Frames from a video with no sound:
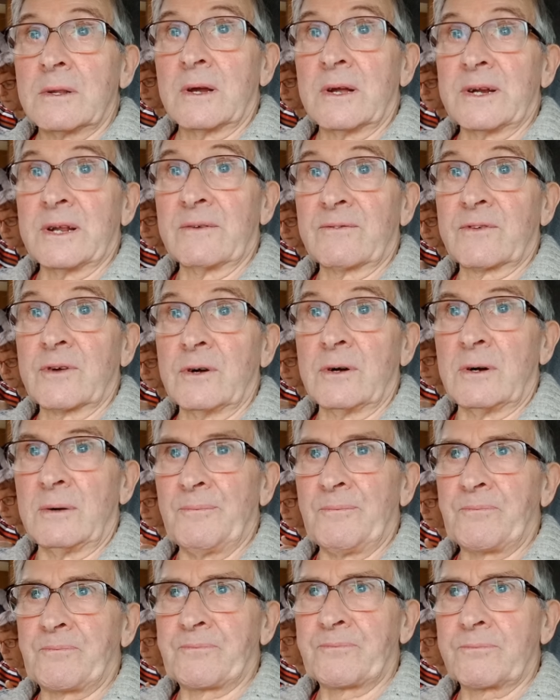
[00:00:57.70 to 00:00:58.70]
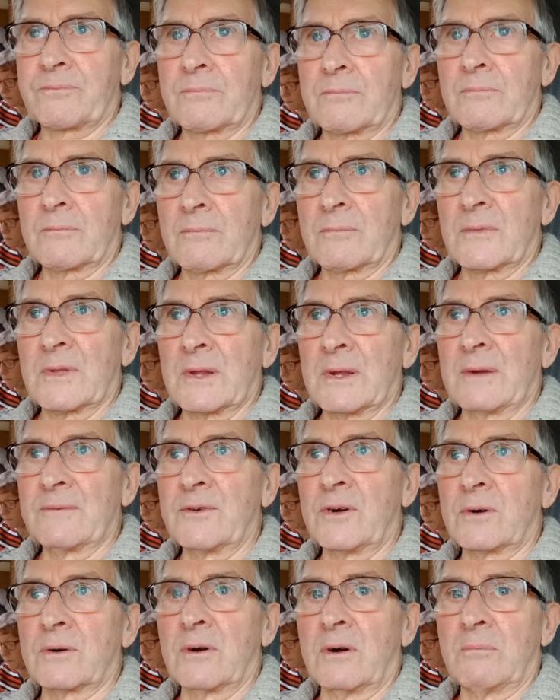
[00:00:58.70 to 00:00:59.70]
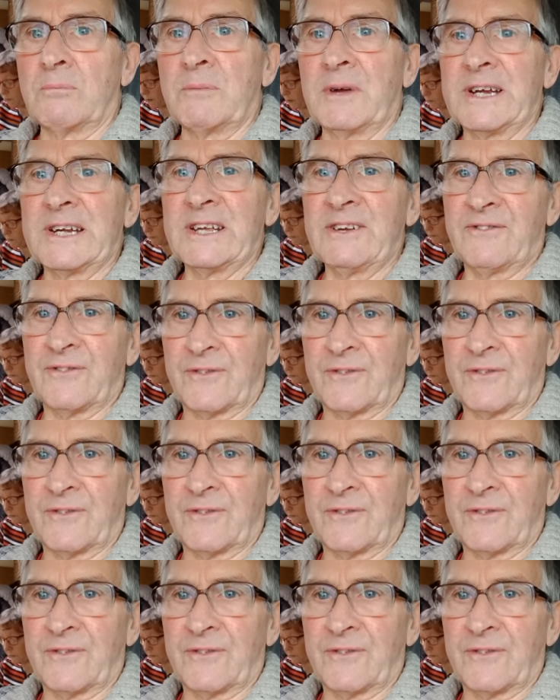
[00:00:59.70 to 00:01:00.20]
And I've not got many